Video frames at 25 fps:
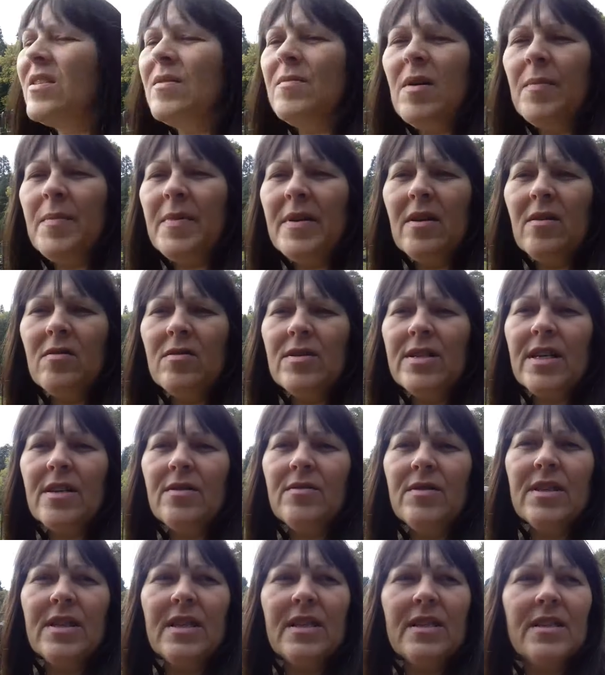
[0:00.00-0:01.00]
they might be
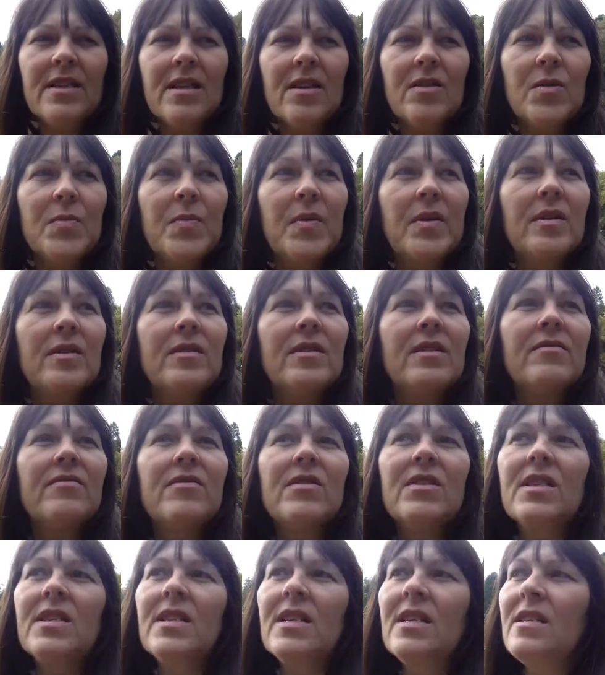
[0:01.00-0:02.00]
long-tailed tits, those birds. I've
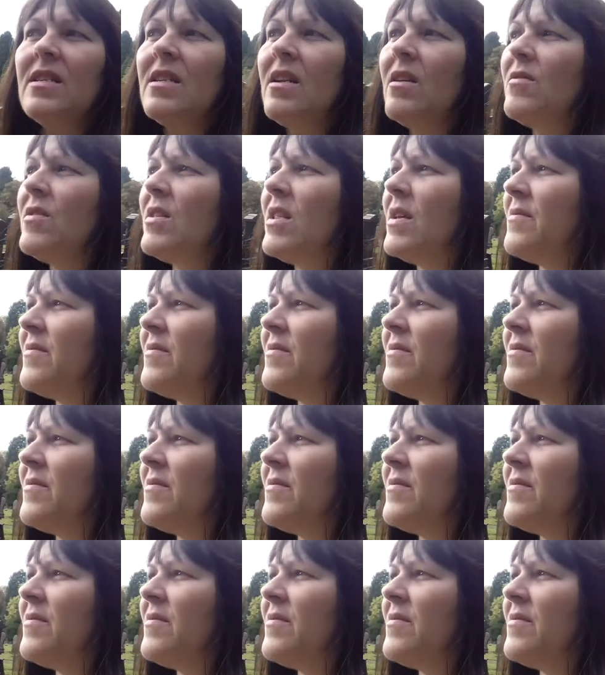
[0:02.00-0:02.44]
just seen a load of